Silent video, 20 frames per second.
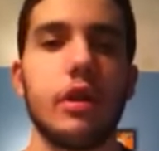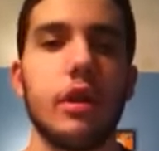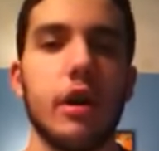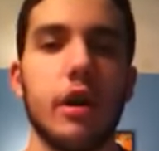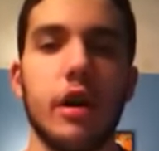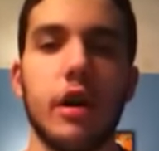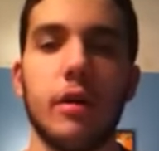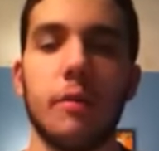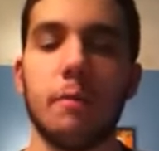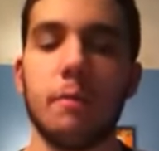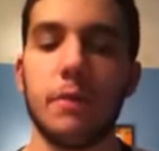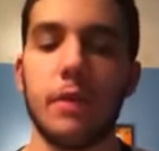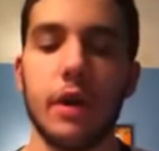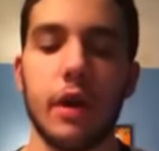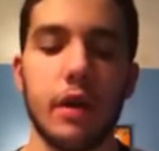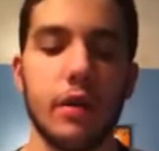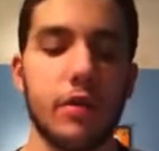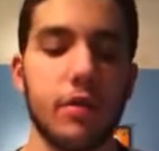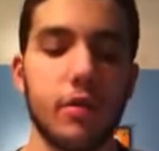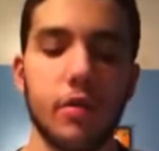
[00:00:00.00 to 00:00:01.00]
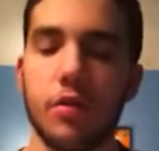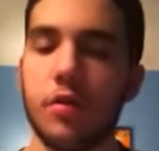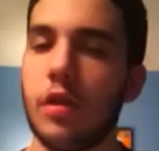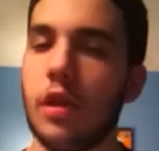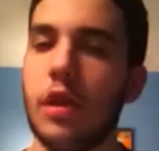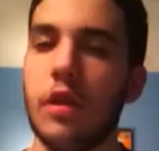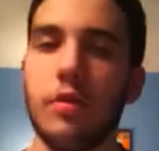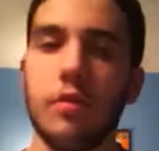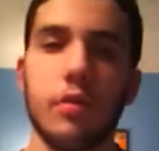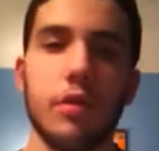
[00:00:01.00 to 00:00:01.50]
I still
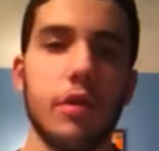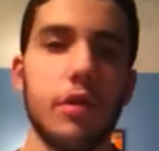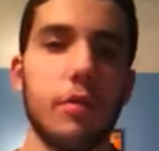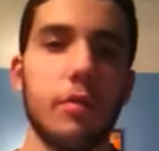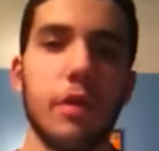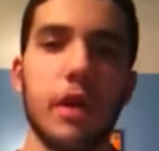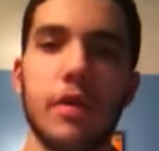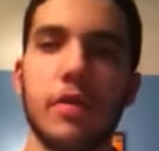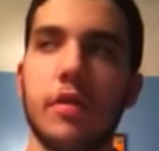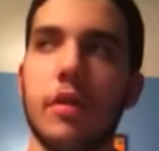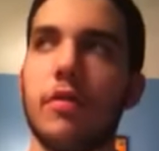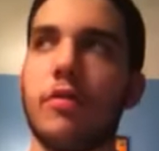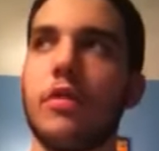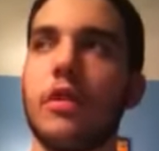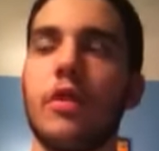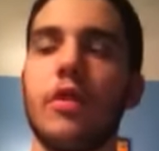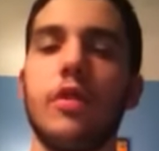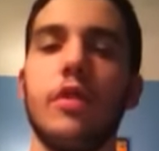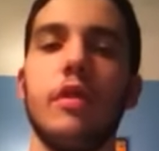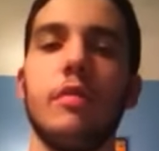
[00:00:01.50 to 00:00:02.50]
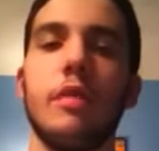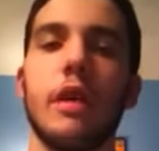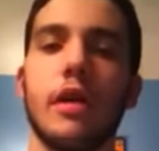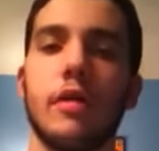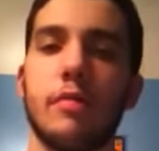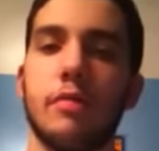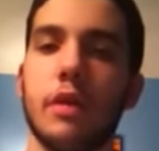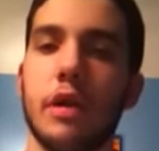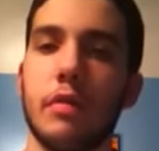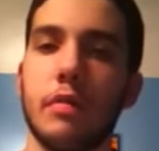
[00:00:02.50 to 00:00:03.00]
say he's one of the best, if not the
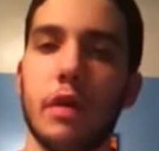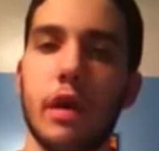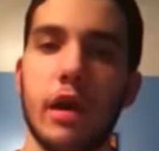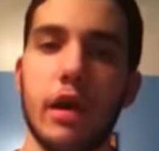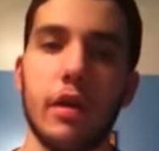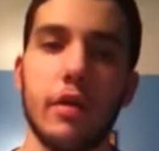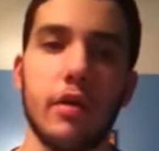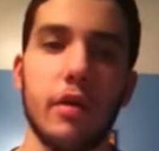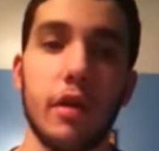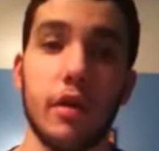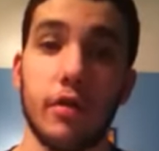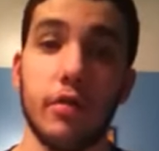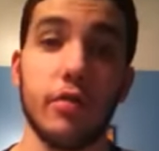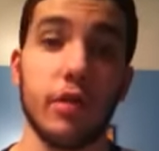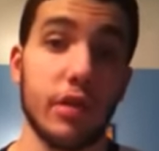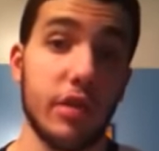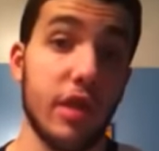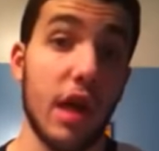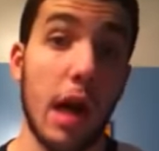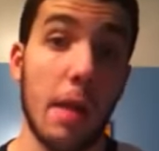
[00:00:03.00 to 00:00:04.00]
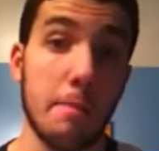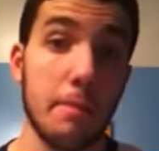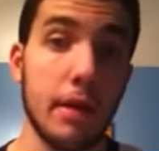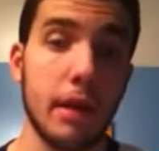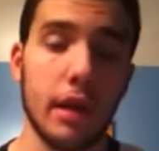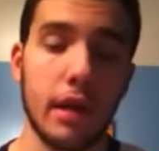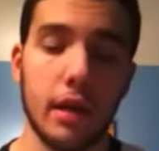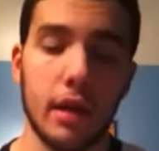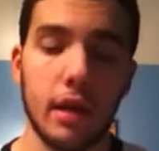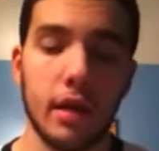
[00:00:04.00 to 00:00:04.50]
best, big man, like that
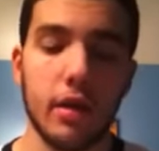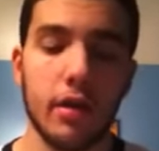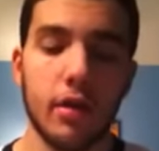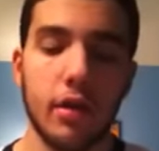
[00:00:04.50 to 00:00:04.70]
big,